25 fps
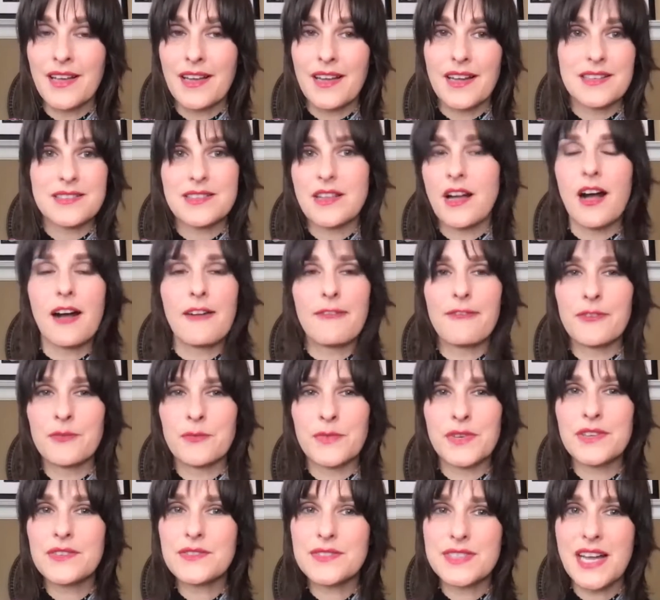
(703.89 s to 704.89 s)
because often
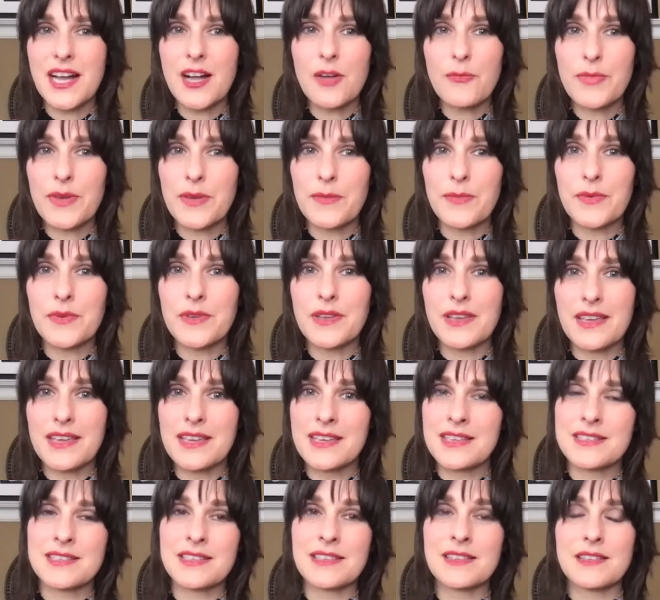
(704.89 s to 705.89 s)
what you tell people
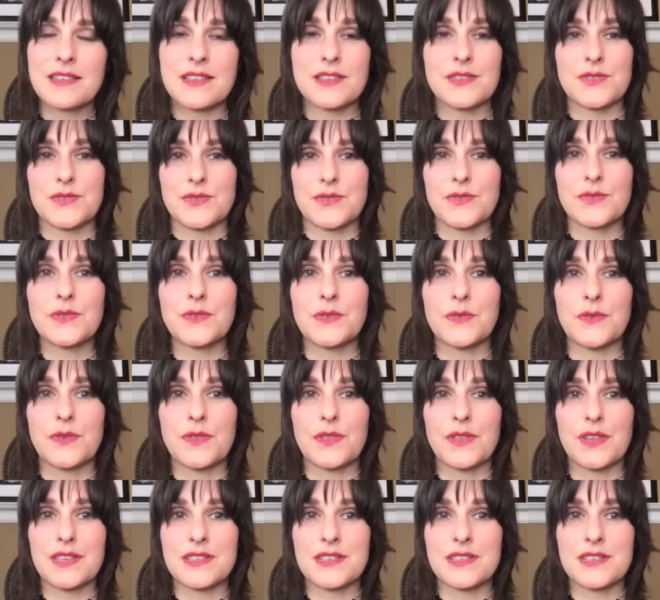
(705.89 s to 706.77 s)
isn't the truth.